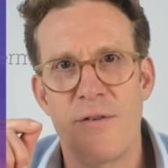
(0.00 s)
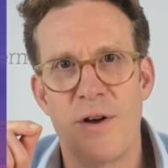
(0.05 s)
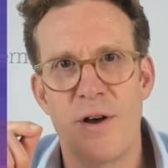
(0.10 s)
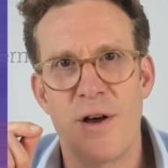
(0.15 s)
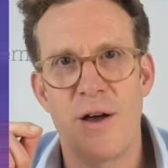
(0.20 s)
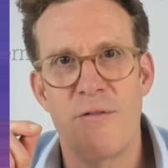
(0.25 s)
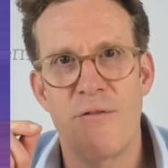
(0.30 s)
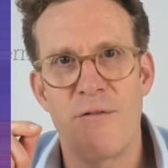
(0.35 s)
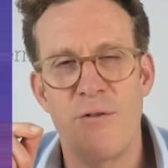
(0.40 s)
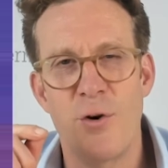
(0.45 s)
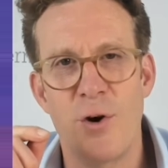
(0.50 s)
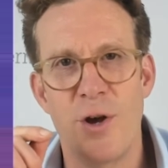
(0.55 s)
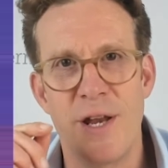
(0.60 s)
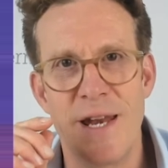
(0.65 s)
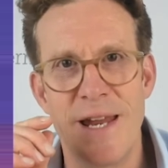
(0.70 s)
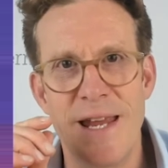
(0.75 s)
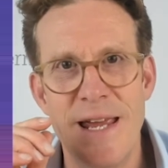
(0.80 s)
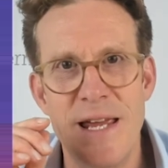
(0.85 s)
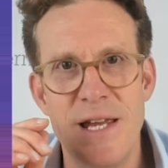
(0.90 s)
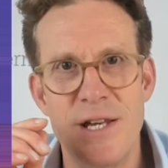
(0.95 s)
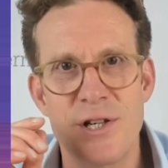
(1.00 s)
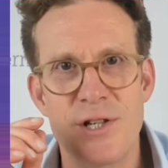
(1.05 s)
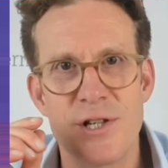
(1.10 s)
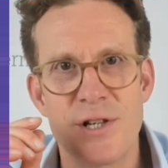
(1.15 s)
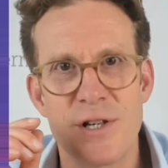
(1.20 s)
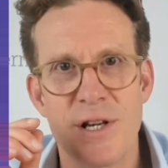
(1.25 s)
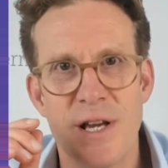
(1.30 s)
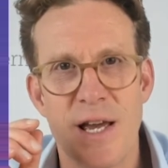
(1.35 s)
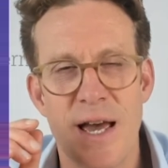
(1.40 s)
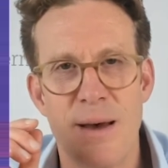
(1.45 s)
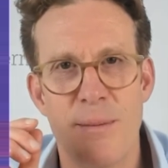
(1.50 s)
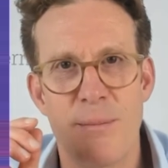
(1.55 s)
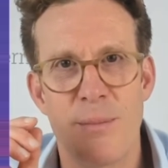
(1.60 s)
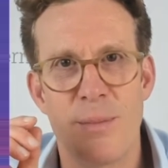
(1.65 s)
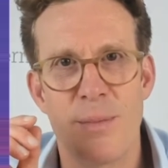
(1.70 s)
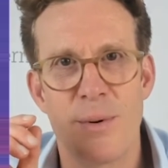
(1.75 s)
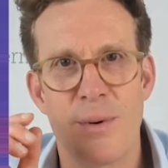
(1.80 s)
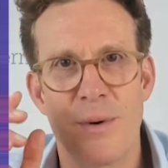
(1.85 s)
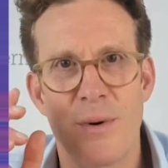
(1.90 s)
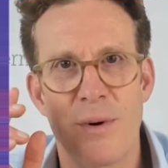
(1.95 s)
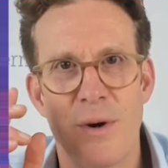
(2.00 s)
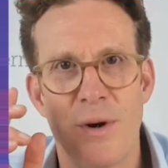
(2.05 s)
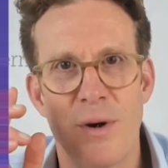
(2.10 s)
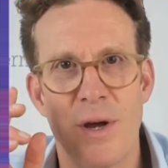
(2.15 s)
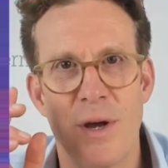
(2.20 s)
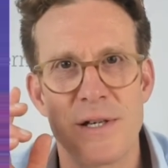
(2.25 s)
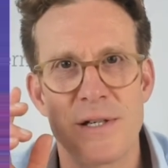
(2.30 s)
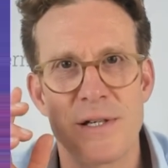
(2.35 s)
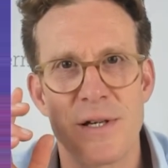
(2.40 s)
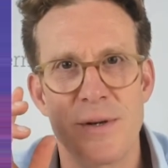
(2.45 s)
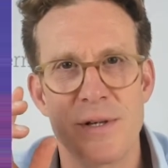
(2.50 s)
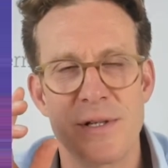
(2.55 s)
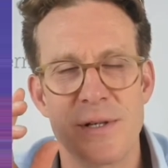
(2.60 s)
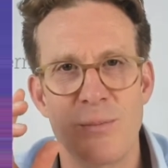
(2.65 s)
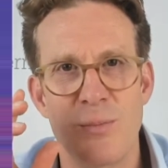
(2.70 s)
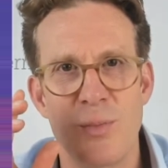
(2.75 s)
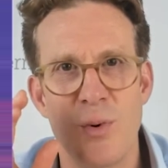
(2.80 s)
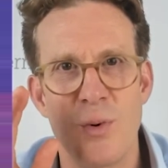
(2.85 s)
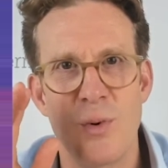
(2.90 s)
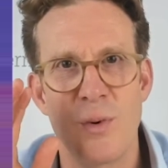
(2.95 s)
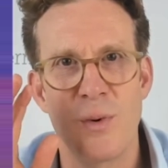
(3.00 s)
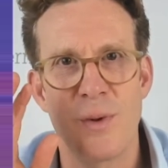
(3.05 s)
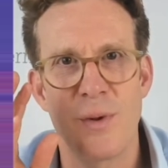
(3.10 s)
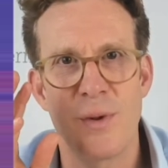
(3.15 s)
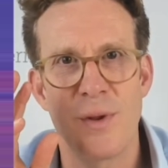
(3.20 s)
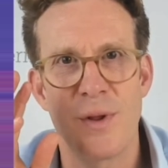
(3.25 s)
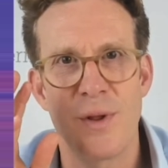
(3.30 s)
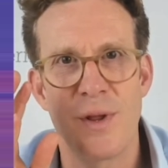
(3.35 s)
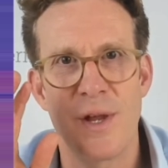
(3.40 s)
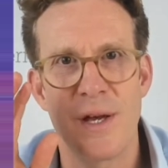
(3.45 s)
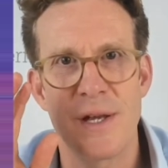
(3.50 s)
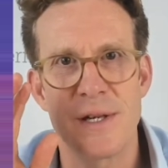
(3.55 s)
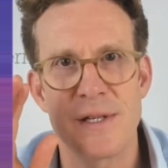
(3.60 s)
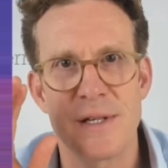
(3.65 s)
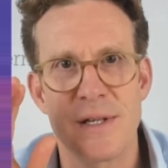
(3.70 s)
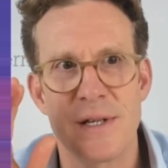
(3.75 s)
foot in each camp. Okay, so it's important that